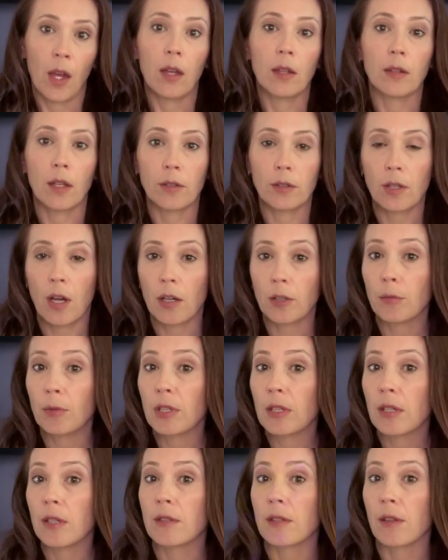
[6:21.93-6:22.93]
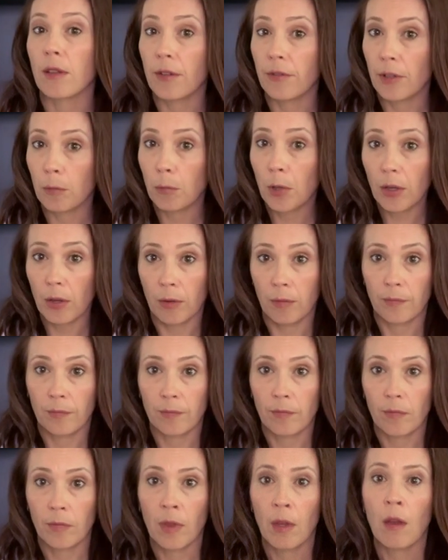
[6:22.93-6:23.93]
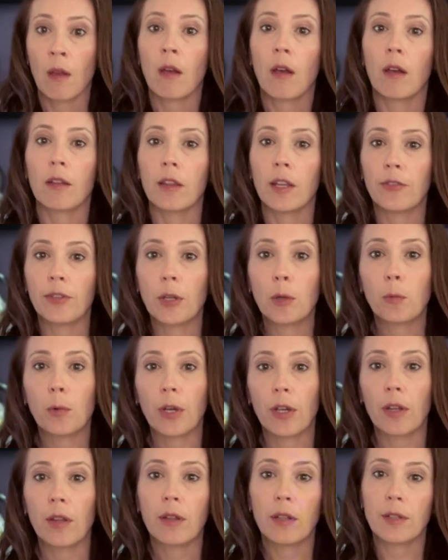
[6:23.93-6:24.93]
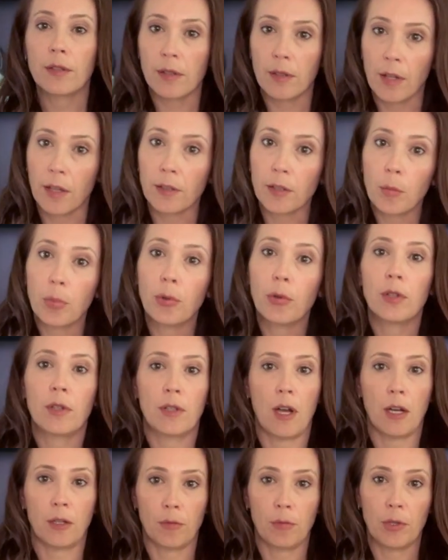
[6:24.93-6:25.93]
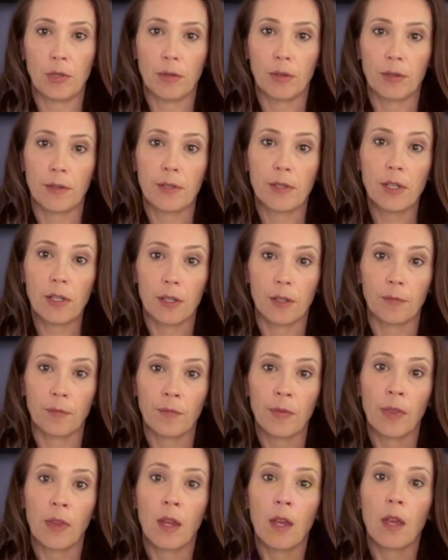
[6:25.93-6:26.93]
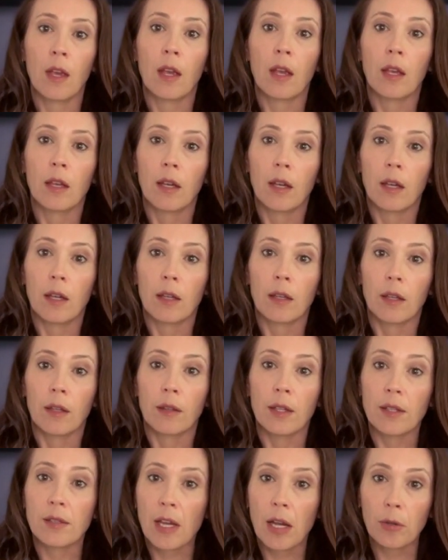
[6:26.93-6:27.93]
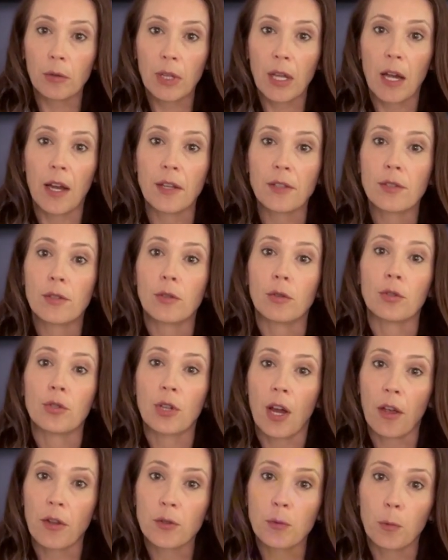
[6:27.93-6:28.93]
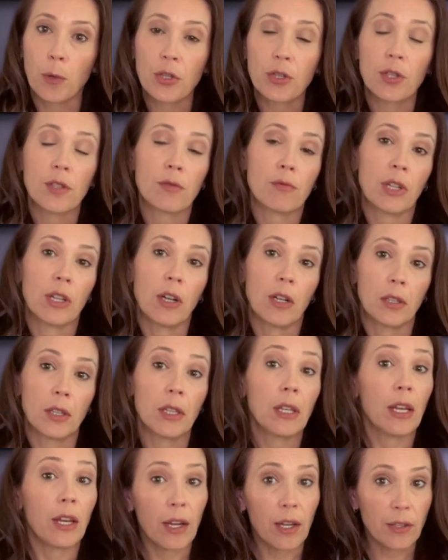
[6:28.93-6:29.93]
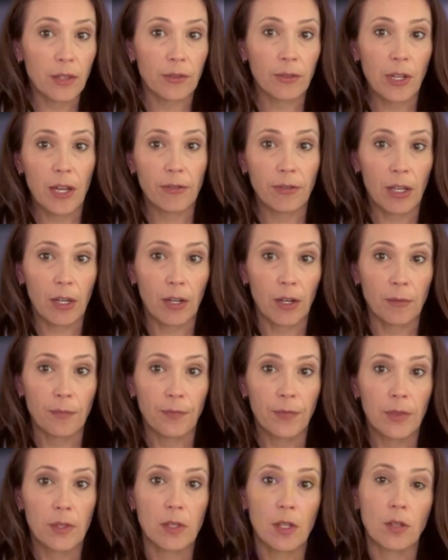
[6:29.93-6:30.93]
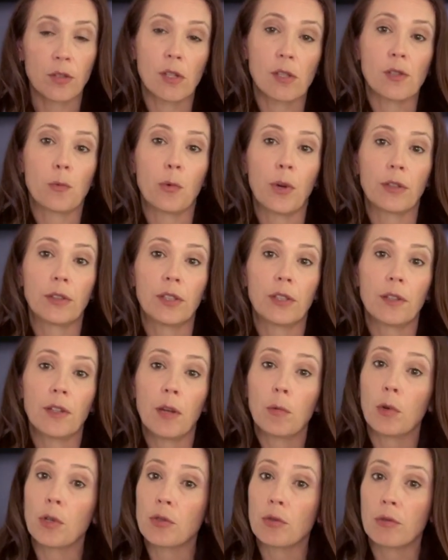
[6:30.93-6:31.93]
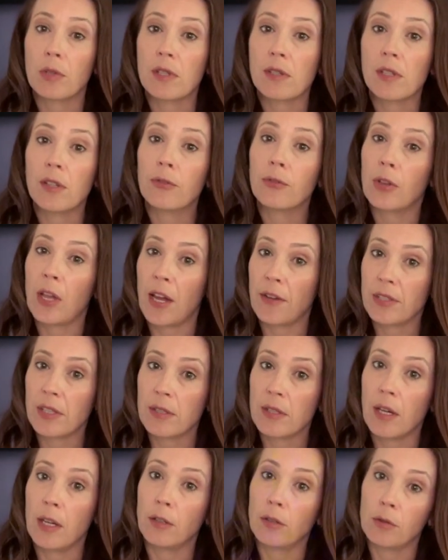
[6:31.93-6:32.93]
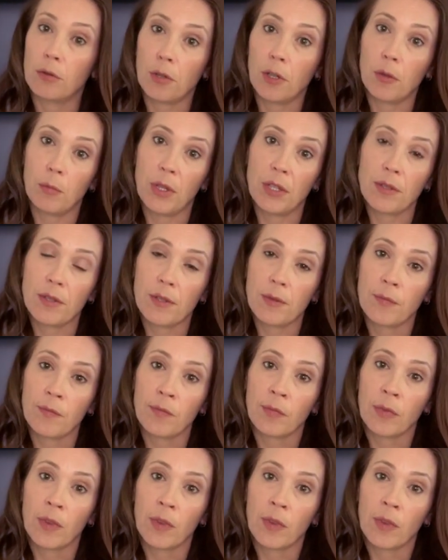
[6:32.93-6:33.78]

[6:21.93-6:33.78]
Another document is a living will. A living will is another important document to consider. This outlines your child's wishes regarding end-of-life care, such as whether they want to receive life-sustaining treatments.